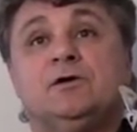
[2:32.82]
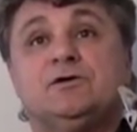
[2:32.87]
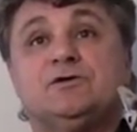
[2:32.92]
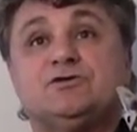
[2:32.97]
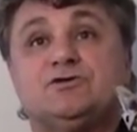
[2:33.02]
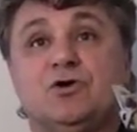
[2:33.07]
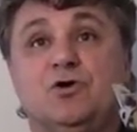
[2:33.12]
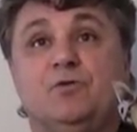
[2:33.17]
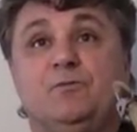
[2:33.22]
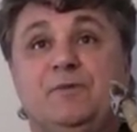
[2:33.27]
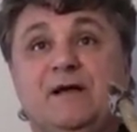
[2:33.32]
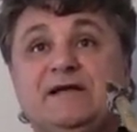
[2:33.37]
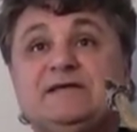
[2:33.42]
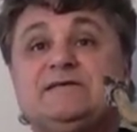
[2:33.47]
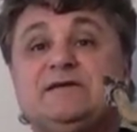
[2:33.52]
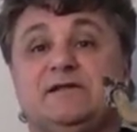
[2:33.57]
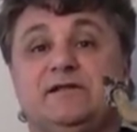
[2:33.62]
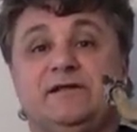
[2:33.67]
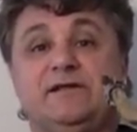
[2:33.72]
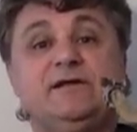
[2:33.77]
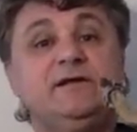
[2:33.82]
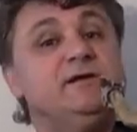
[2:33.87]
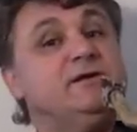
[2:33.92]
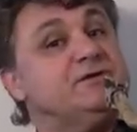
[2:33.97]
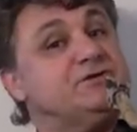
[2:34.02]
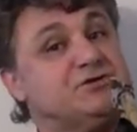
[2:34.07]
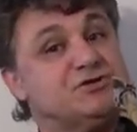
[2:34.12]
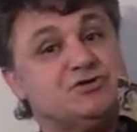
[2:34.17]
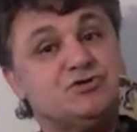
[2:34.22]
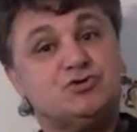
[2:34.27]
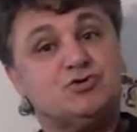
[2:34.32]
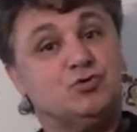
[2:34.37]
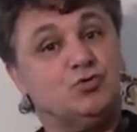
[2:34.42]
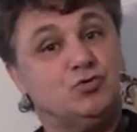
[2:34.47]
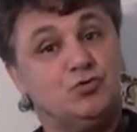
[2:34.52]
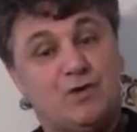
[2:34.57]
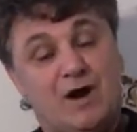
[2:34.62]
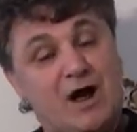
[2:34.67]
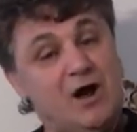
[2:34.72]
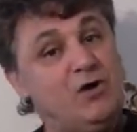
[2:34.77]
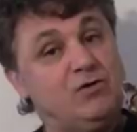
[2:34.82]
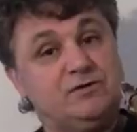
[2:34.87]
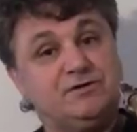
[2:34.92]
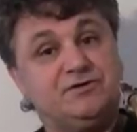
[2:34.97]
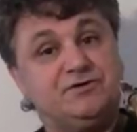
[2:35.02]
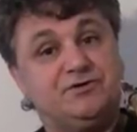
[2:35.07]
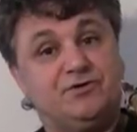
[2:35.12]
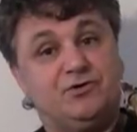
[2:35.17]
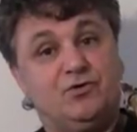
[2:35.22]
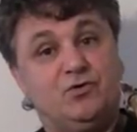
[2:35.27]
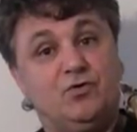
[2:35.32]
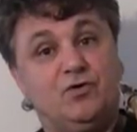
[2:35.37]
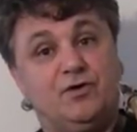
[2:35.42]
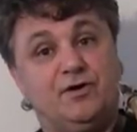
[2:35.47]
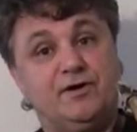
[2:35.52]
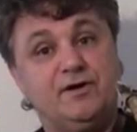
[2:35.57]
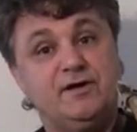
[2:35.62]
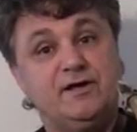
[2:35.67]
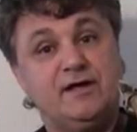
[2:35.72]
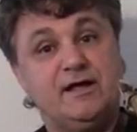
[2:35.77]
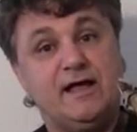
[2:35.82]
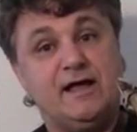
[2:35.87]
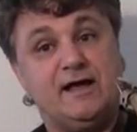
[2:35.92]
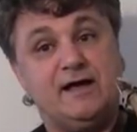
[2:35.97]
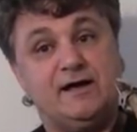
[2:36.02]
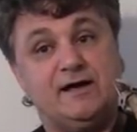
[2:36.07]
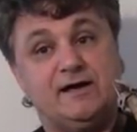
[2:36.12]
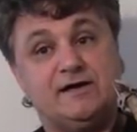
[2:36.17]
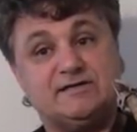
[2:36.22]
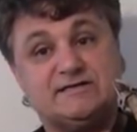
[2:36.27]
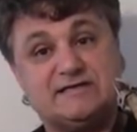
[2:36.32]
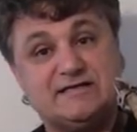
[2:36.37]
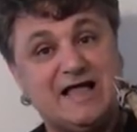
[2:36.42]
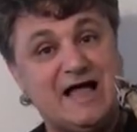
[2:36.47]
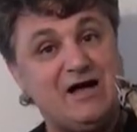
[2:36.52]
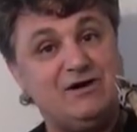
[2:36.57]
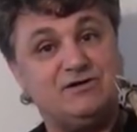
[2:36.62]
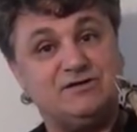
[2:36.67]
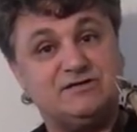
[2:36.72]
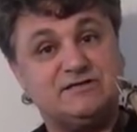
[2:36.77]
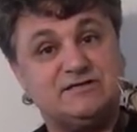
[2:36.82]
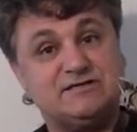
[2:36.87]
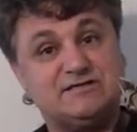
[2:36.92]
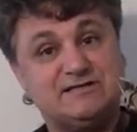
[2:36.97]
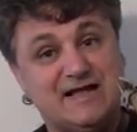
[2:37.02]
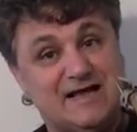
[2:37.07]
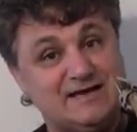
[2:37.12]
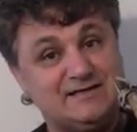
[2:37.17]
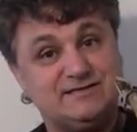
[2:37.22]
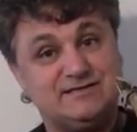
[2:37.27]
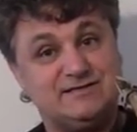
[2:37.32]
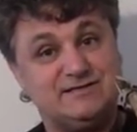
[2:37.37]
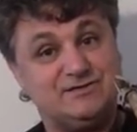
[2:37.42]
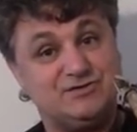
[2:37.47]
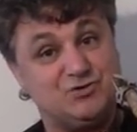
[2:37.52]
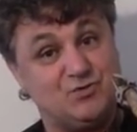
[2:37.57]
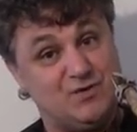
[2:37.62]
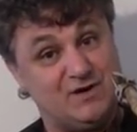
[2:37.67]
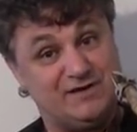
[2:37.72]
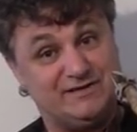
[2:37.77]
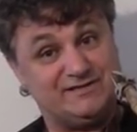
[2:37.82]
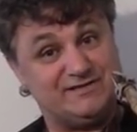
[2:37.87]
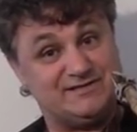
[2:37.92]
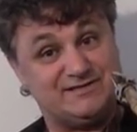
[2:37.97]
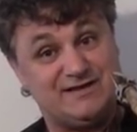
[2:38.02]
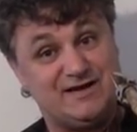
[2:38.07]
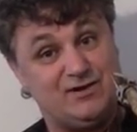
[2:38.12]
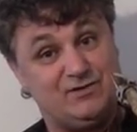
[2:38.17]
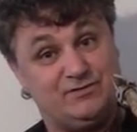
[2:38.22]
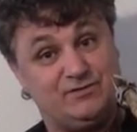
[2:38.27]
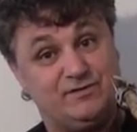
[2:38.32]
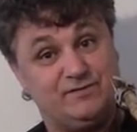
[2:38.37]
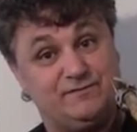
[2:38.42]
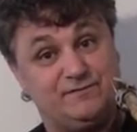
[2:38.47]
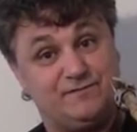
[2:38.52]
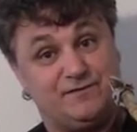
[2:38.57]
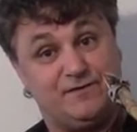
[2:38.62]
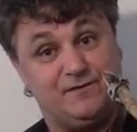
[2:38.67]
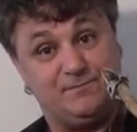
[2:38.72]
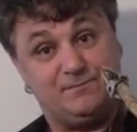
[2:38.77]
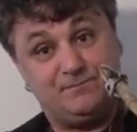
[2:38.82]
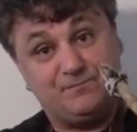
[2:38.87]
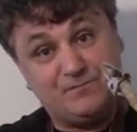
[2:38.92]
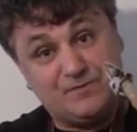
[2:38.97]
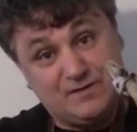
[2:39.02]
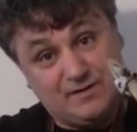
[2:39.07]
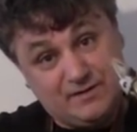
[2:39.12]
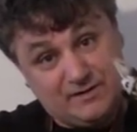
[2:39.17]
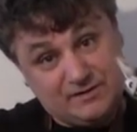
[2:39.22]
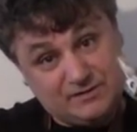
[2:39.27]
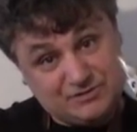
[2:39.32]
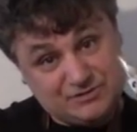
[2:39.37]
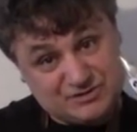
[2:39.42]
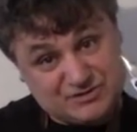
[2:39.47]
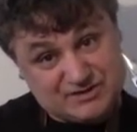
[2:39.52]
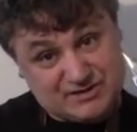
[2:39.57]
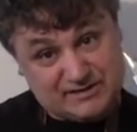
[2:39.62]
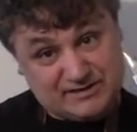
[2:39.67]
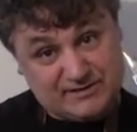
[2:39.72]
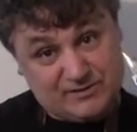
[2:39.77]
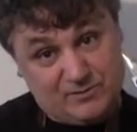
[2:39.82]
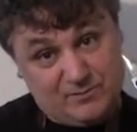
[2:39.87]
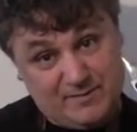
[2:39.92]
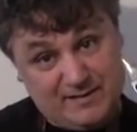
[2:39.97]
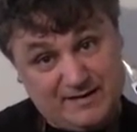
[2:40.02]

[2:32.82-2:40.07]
So basically, just growl under your horn uh, as loud as as nasty as you want it to sound, from just a little